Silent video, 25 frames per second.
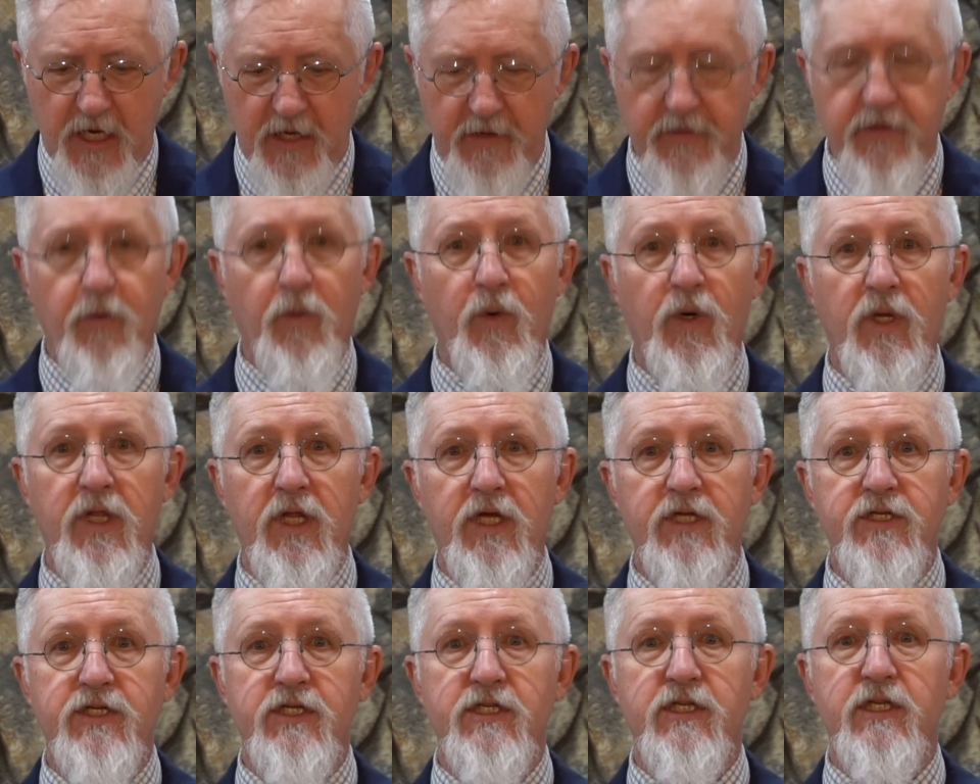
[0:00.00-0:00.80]
the
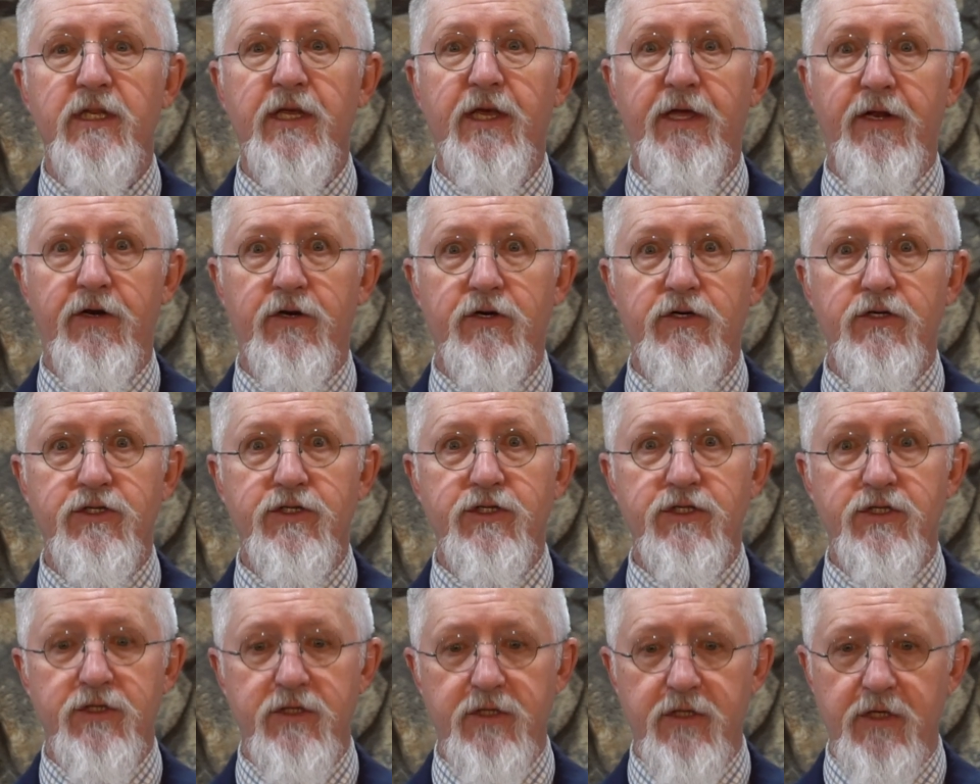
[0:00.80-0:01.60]
religious
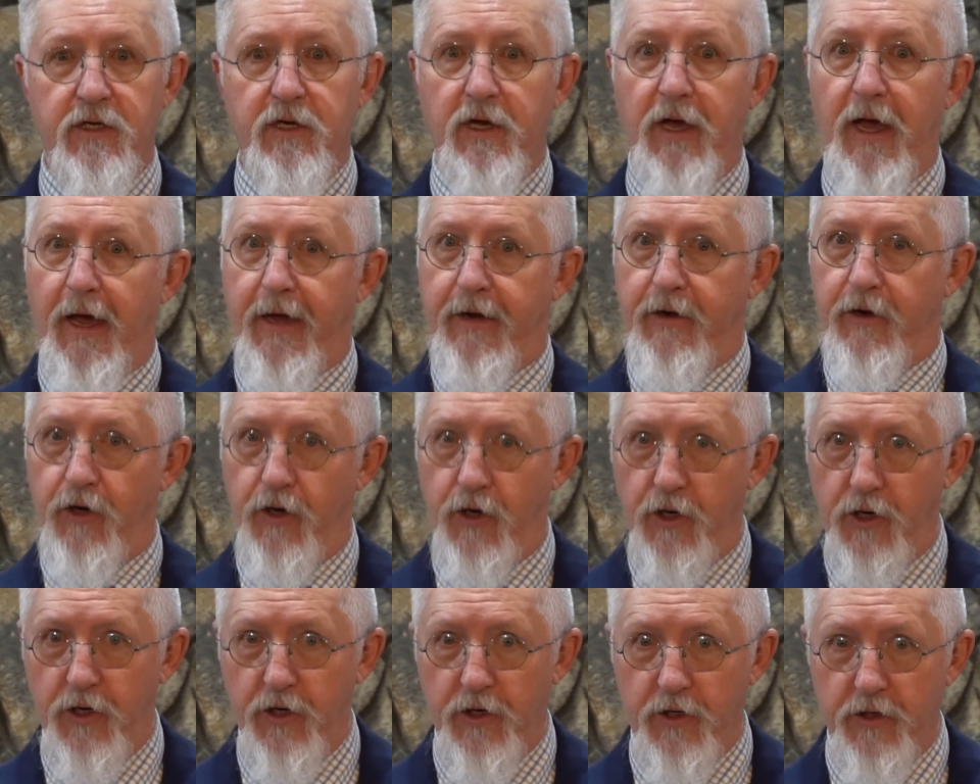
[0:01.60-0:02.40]
leaders had
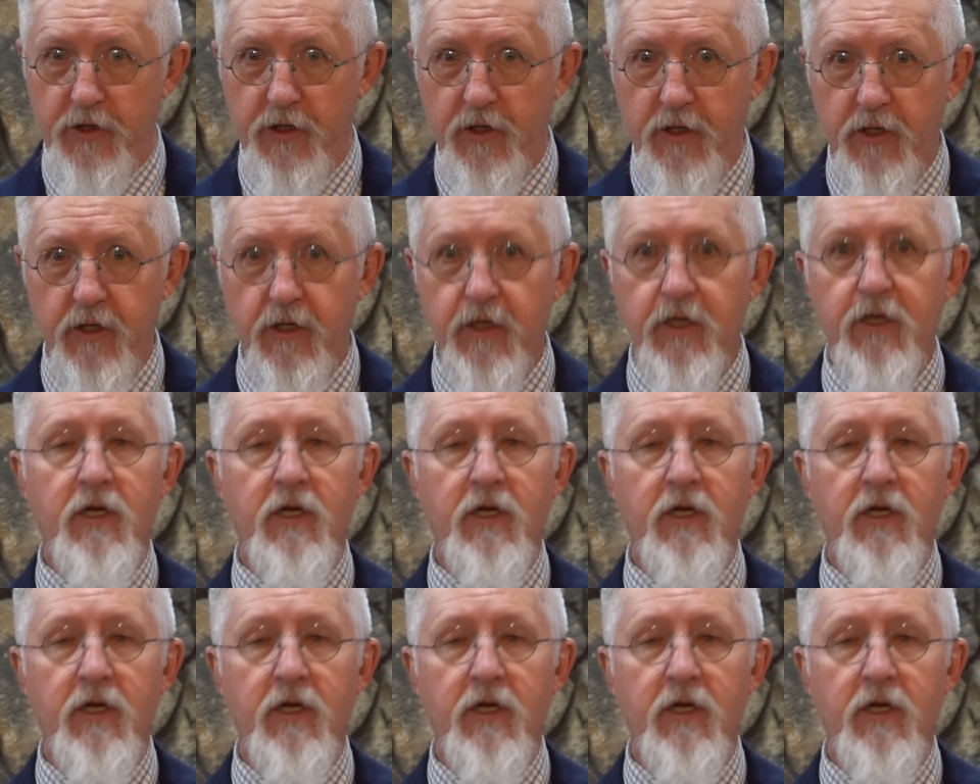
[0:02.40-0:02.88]
heard